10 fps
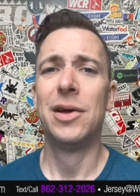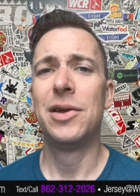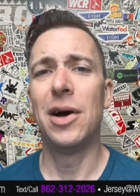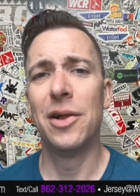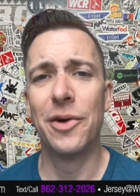
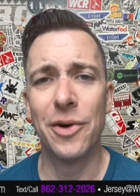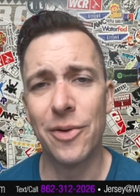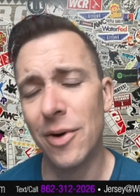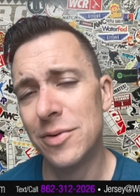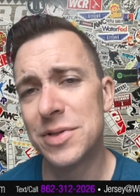
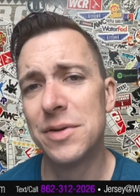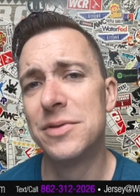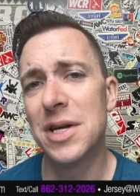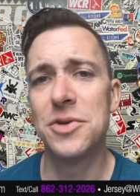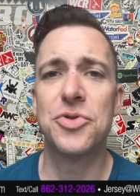gross
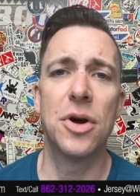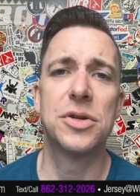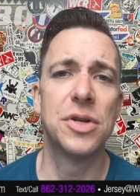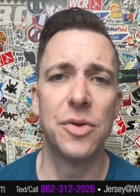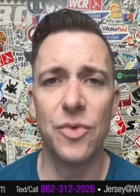and 10
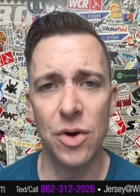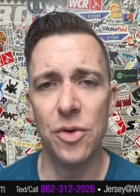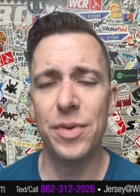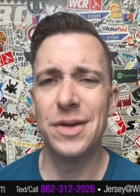trucks in the road.